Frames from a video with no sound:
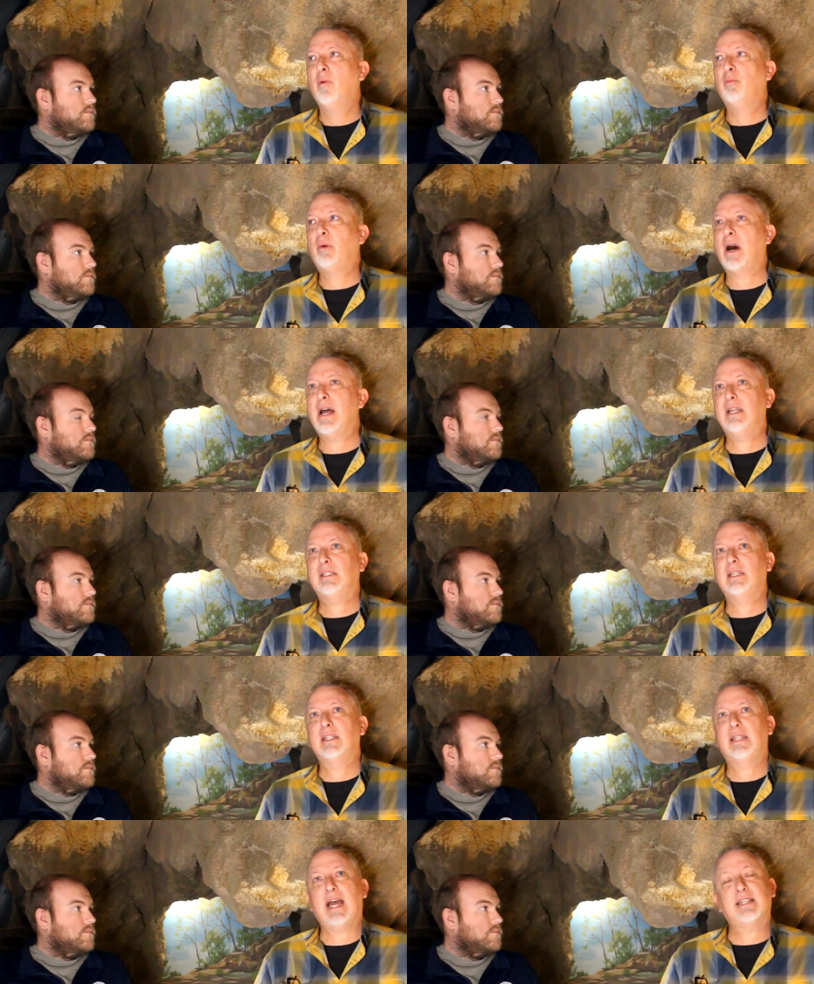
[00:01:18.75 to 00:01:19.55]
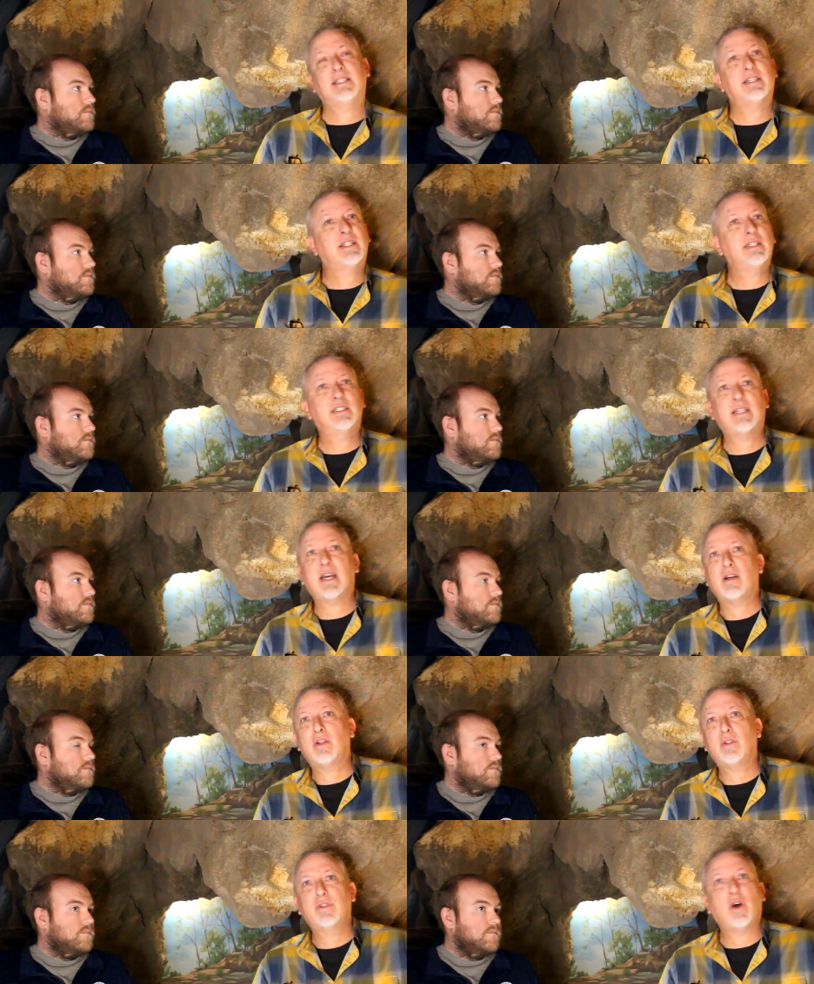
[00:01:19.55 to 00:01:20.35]
Speaker 1: But that doesn't
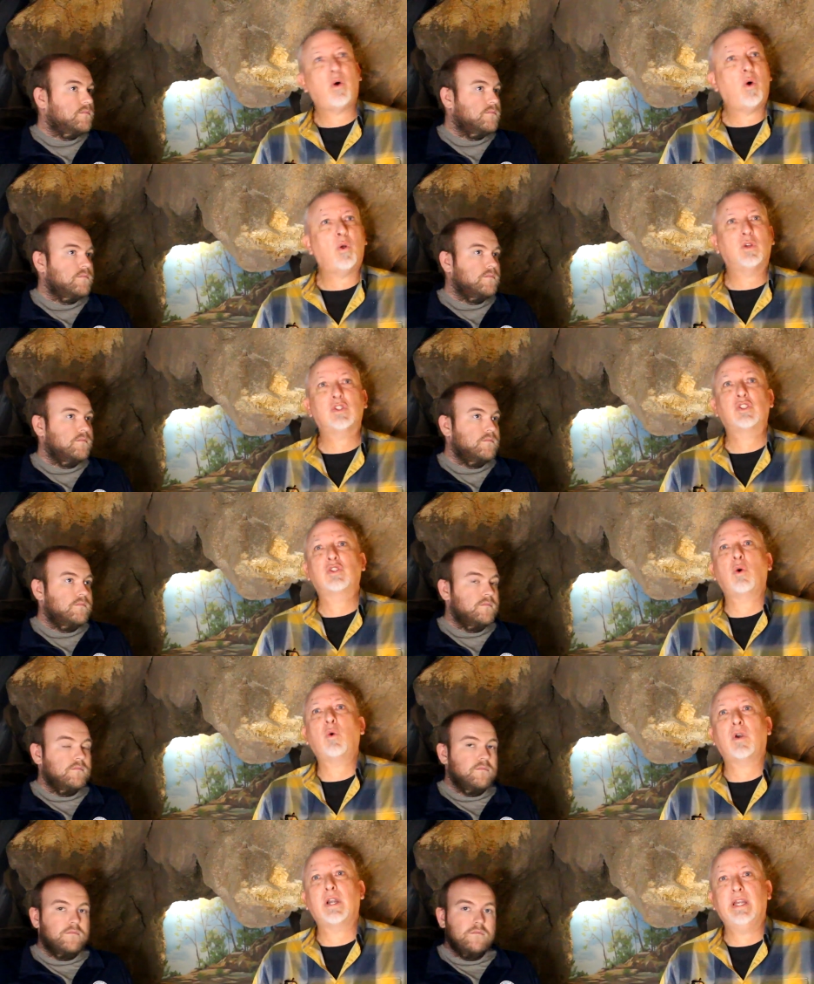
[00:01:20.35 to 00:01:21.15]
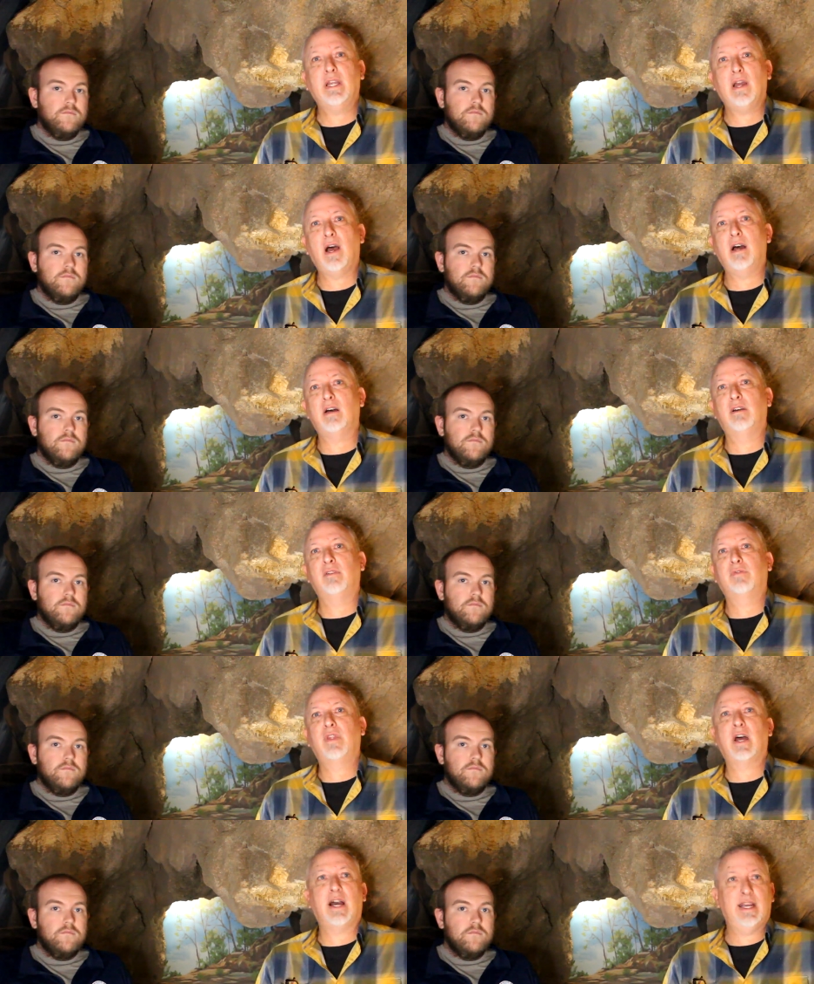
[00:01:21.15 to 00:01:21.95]
tell the whole story
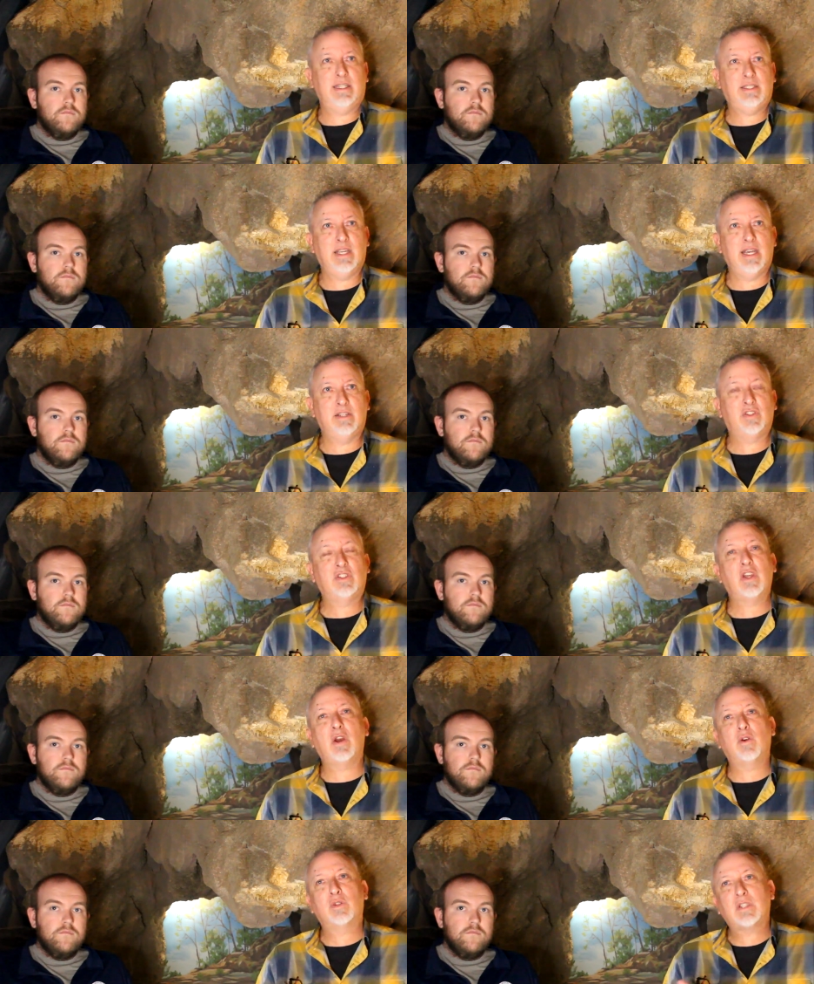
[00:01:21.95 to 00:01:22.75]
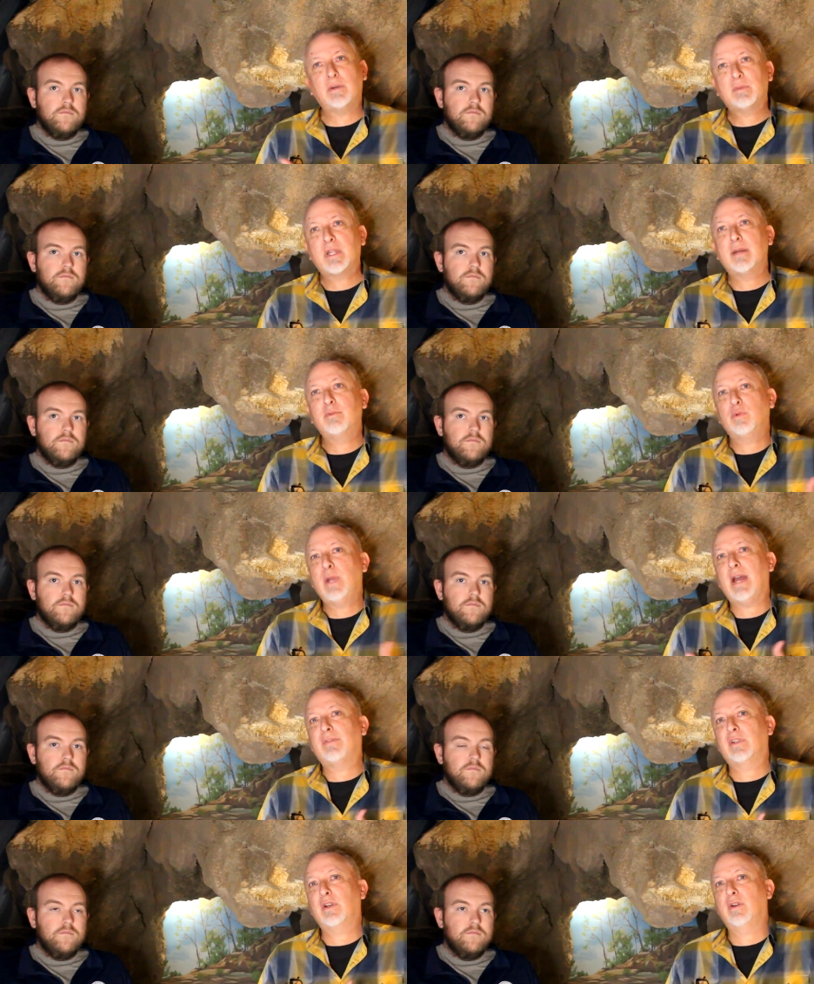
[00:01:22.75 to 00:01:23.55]
of the Ice Age. So sometimes we
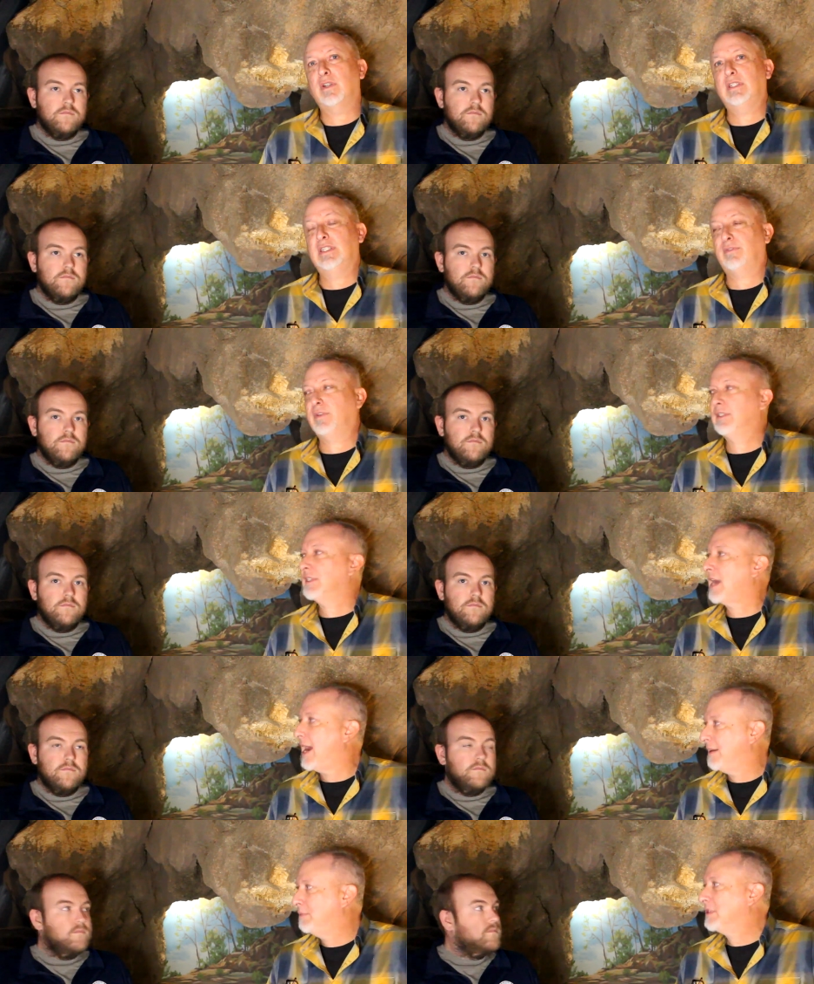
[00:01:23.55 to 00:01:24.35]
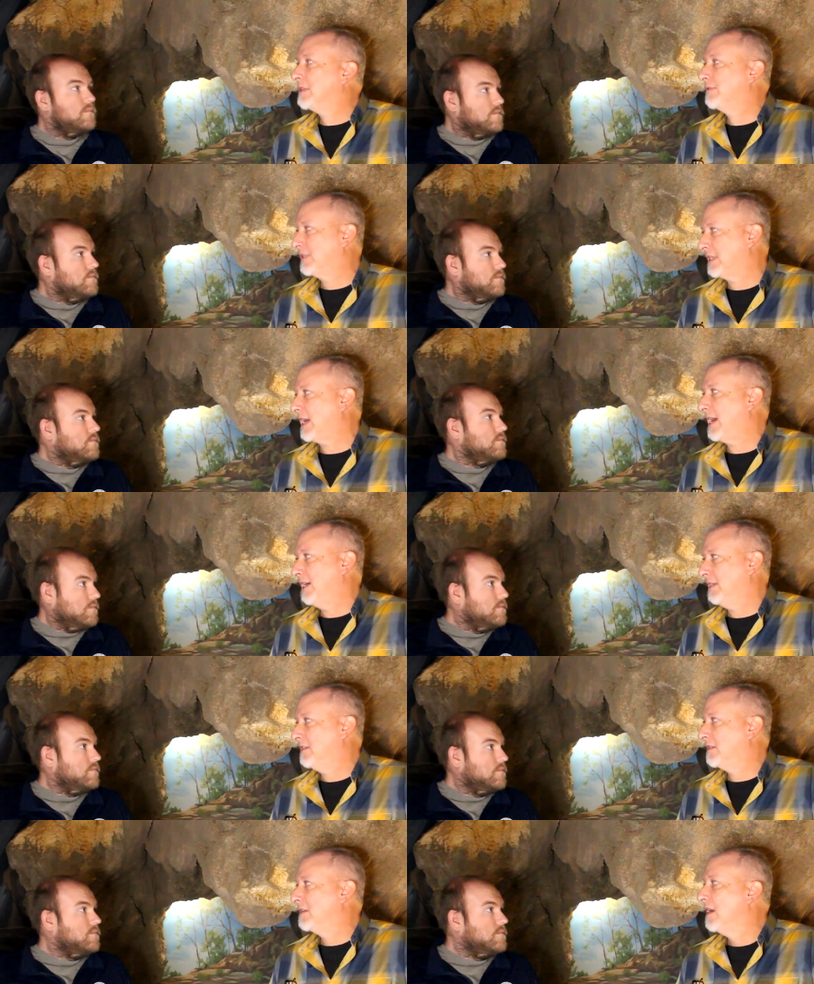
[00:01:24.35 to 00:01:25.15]
have to go to different types of
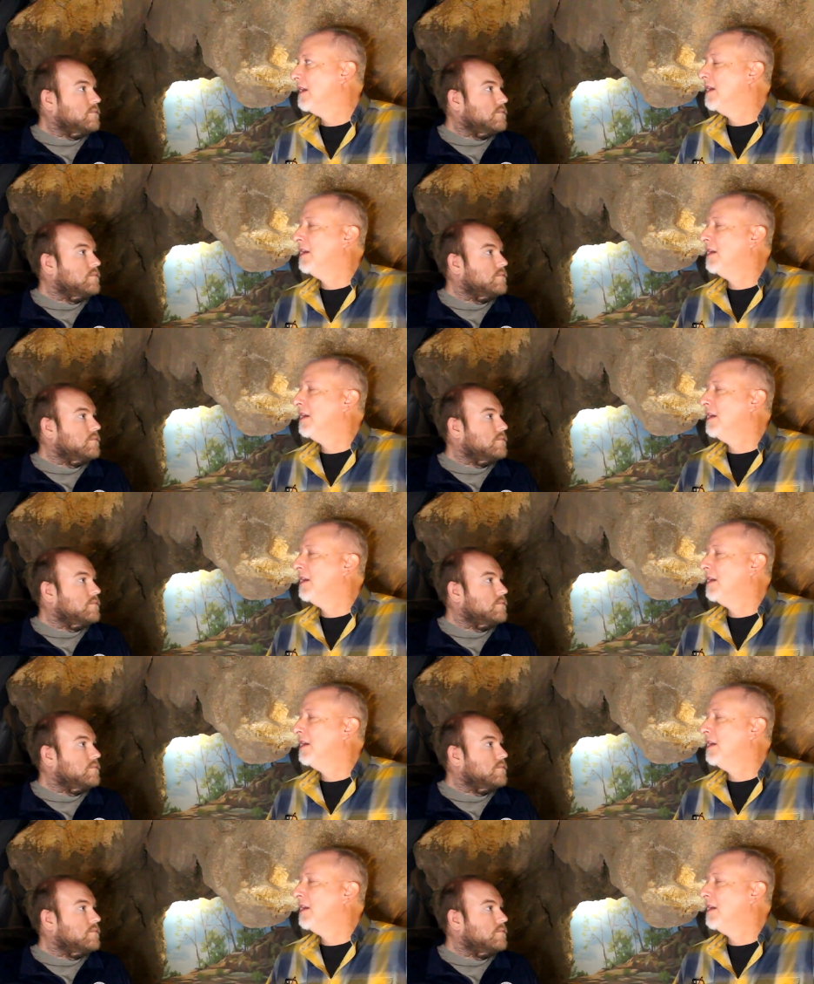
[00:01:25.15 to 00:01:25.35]
sites